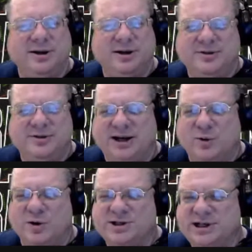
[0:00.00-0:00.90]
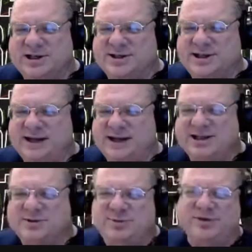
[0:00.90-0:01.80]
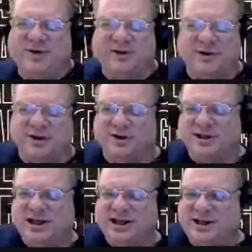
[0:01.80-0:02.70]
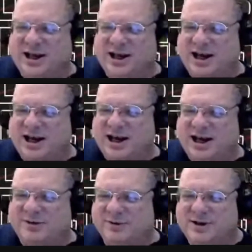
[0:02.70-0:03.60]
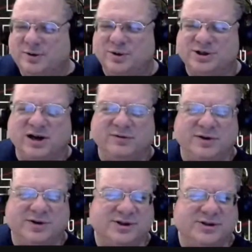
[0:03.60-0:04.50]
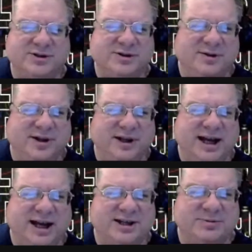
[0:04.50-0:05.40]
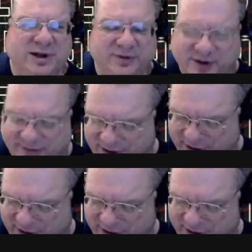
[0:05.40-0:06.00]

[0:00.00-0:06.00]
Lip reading: That, of course, is the S&P 500 ETF, which covers the S&P 500, which